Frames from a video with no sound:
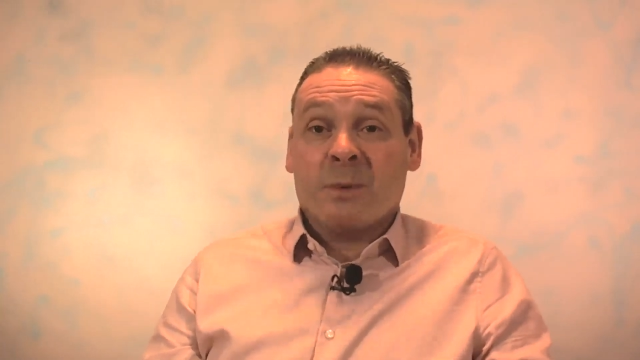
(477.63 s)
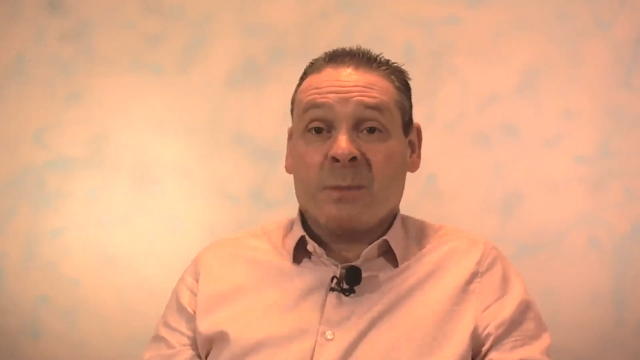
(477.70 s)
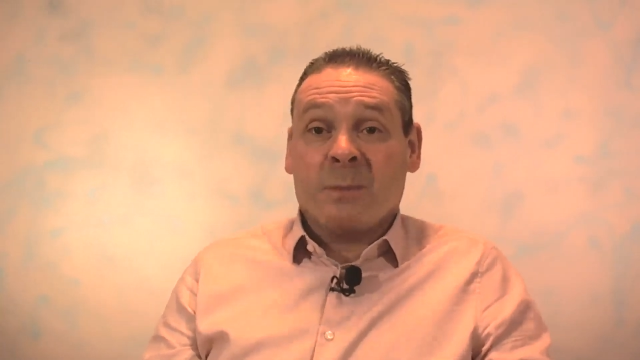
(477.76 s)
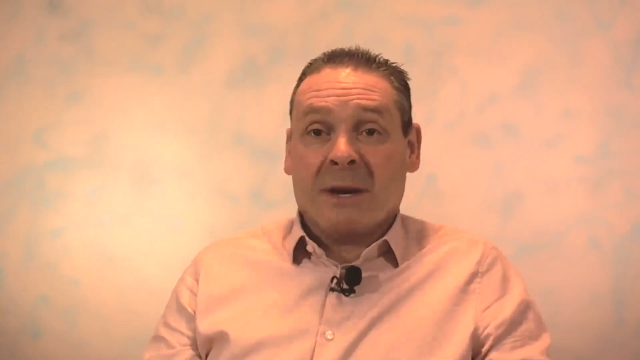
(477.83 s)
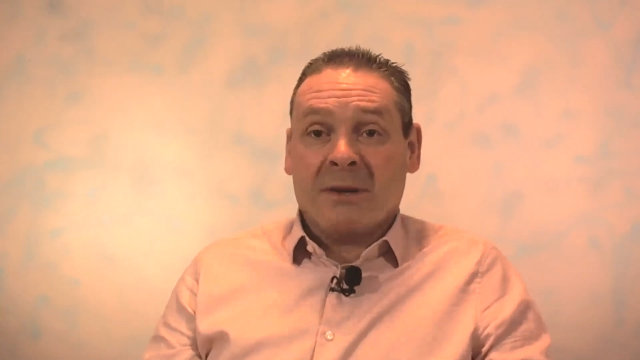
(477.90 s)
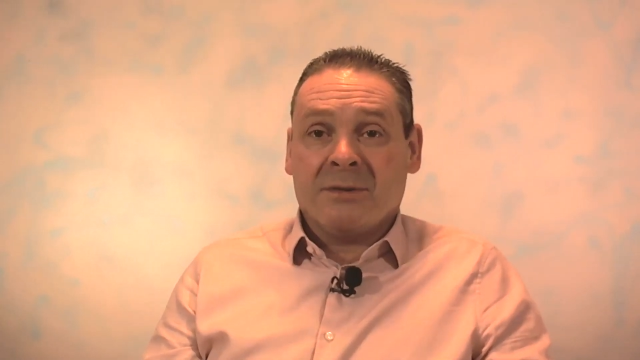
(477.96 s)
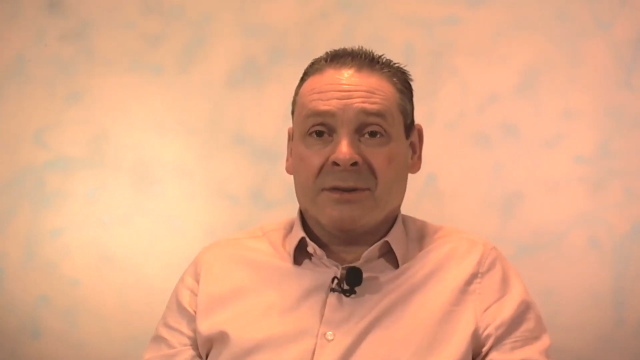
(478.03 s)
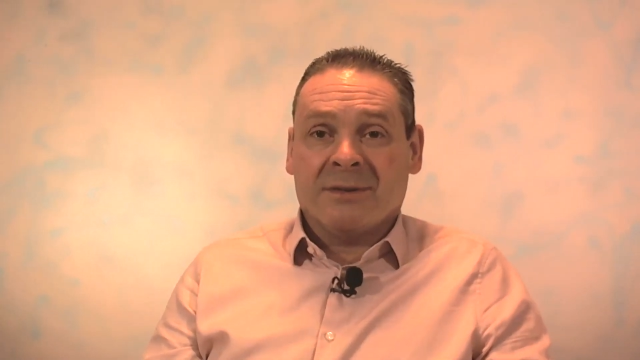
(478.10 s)
with
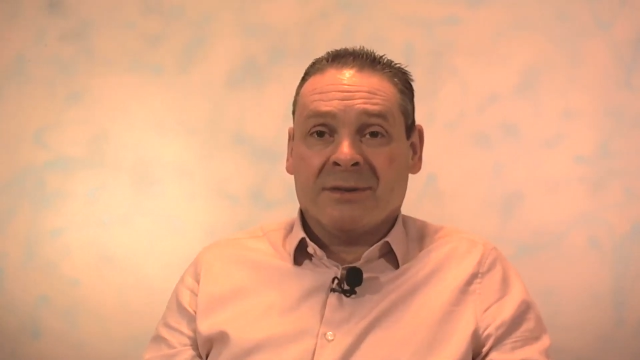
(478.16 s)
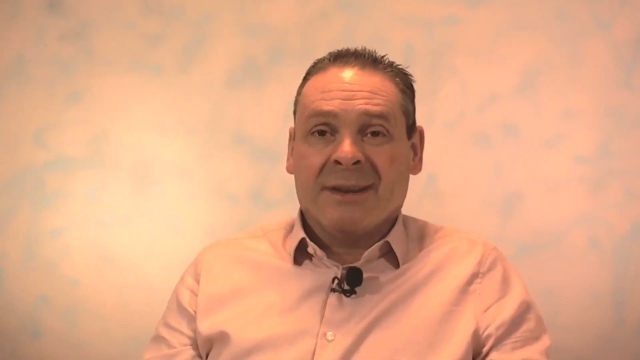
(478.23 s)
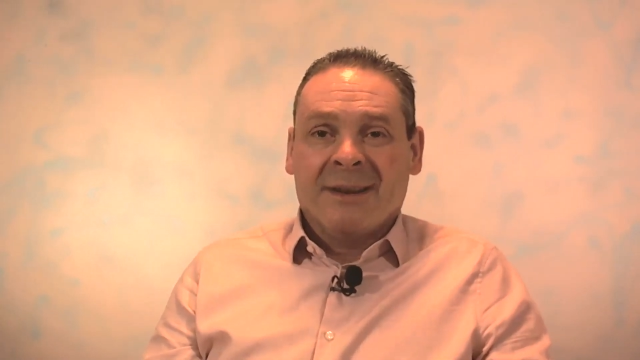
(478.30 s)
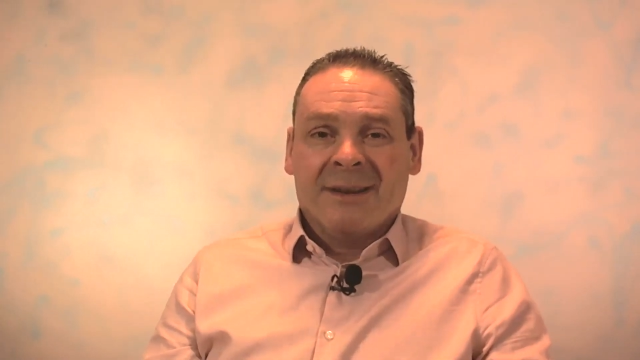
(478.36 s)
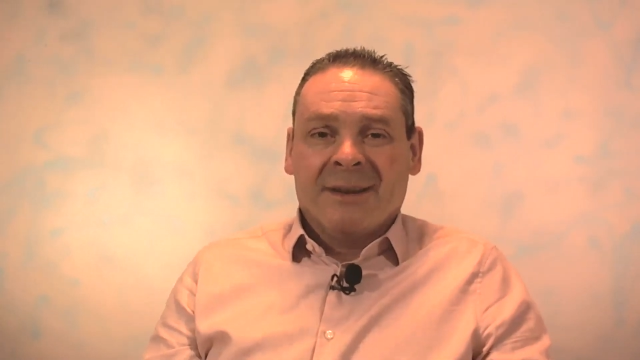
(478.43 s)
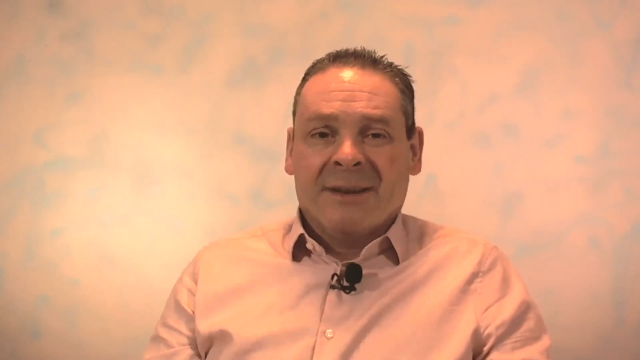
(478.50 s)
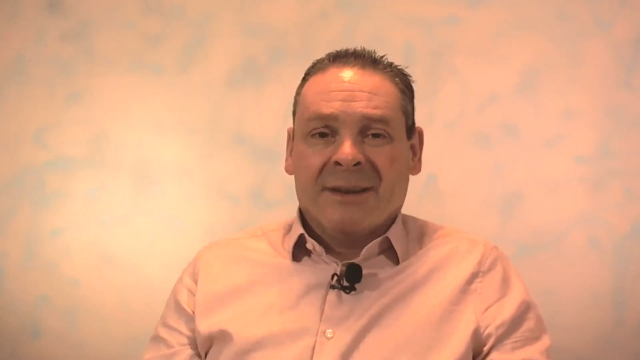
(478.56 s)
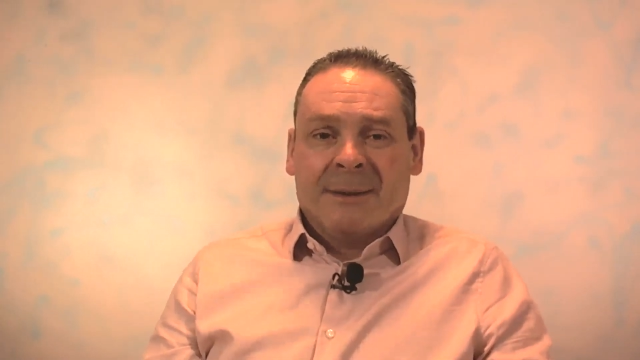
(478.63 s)
patients
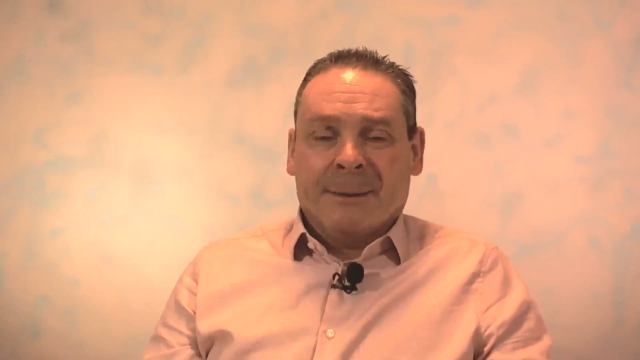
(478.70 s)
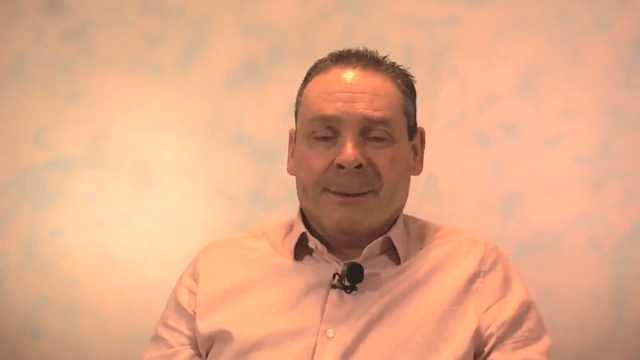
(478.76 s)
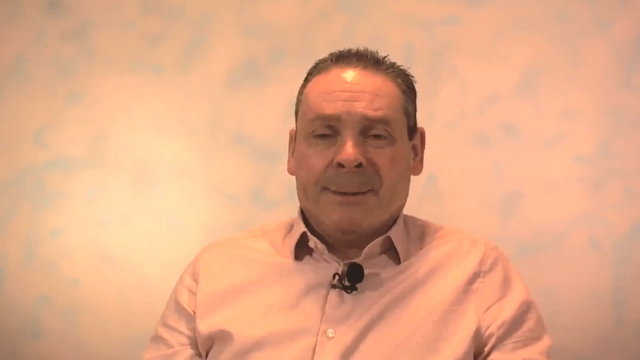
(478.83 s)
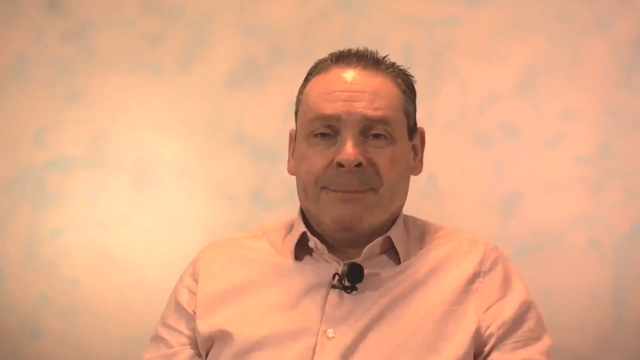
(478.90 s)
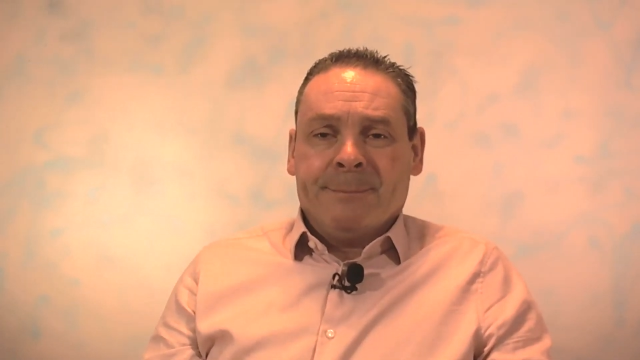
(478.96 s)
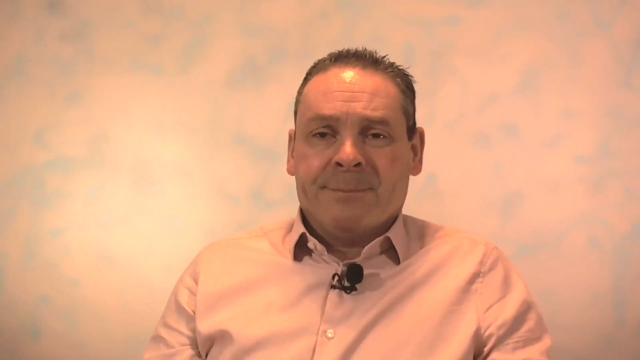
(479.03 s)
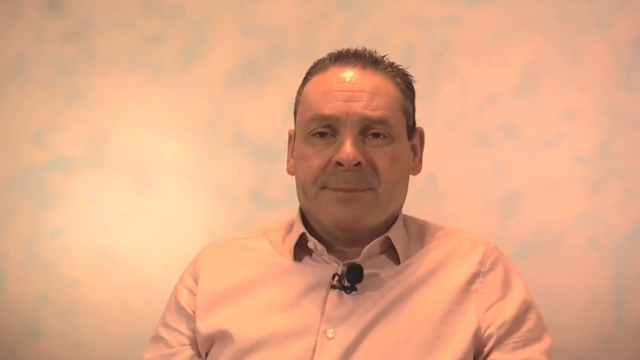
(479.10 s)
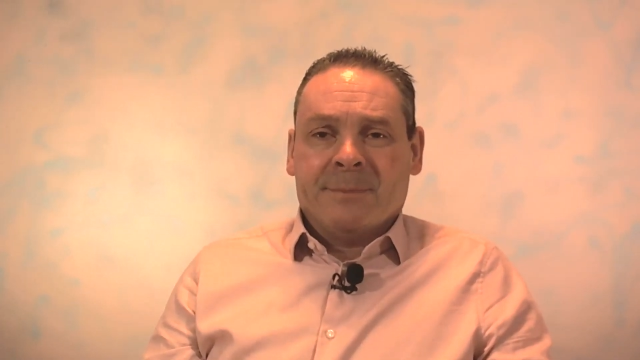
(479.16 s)

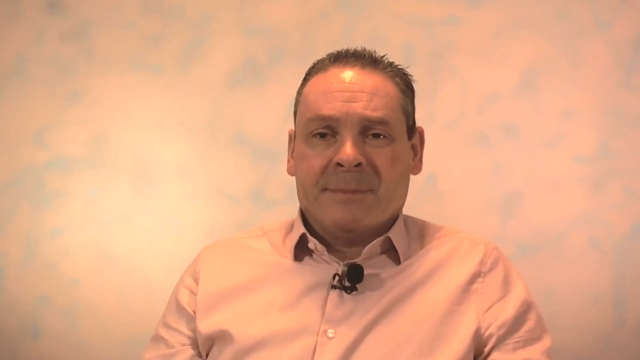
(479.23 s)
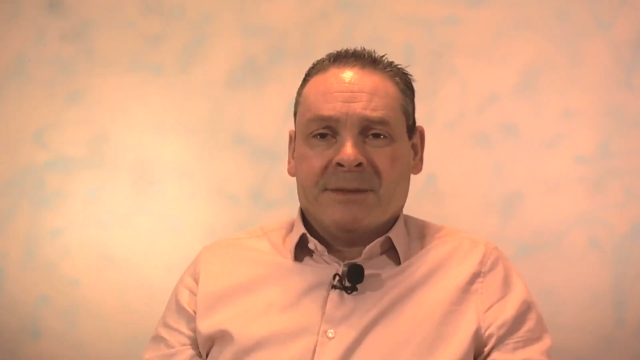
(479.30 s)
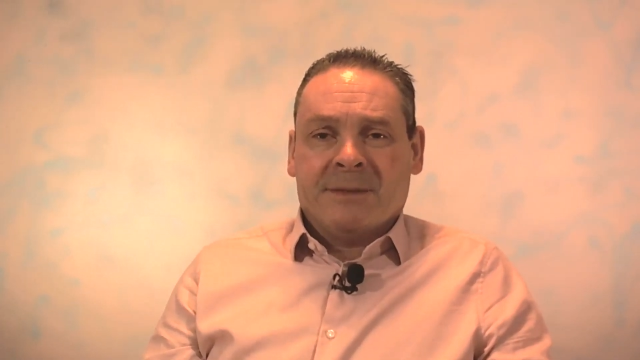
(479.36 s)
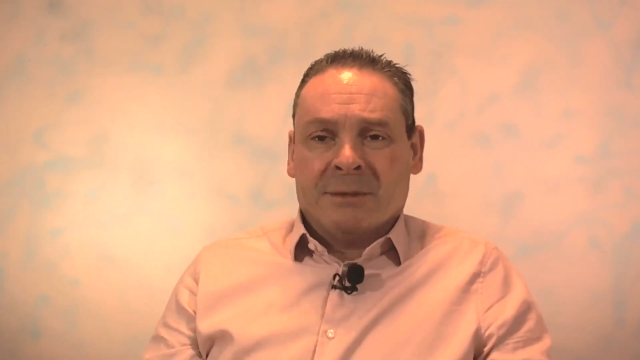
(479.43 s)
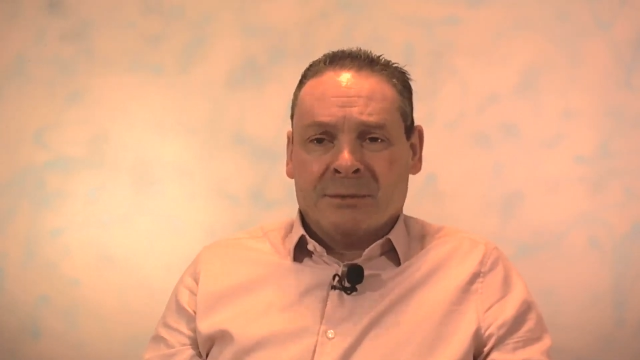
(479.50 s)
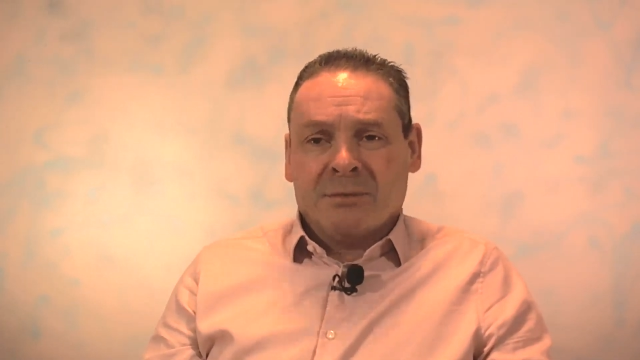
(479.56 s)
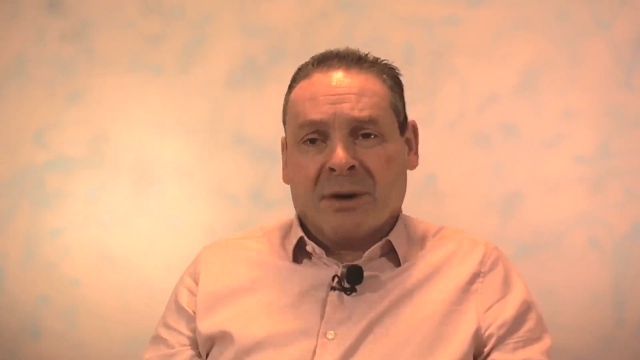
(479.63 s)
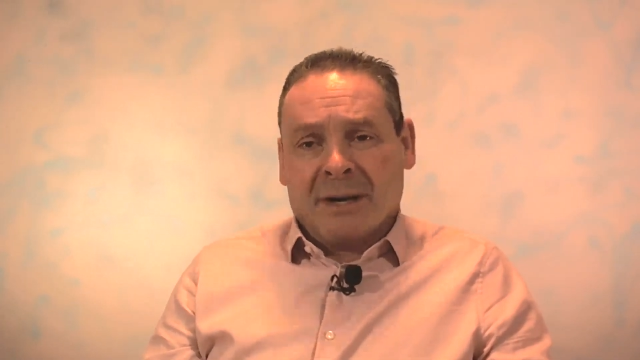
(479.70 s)

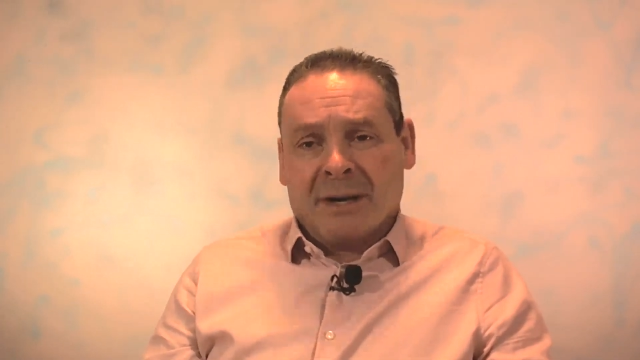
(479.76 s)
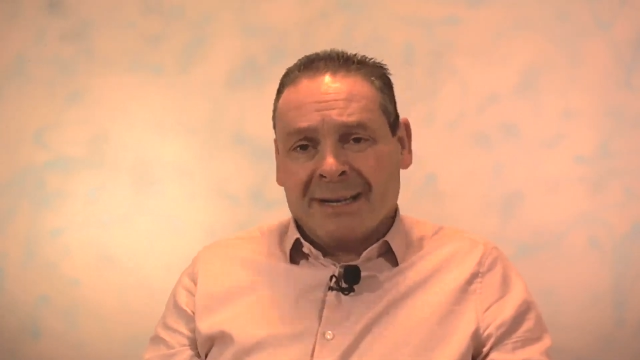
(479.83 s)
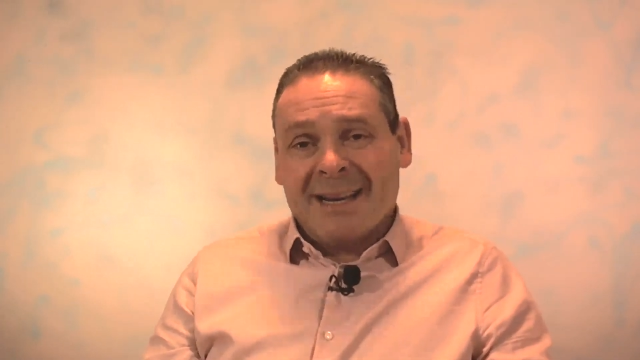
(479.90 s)
to try and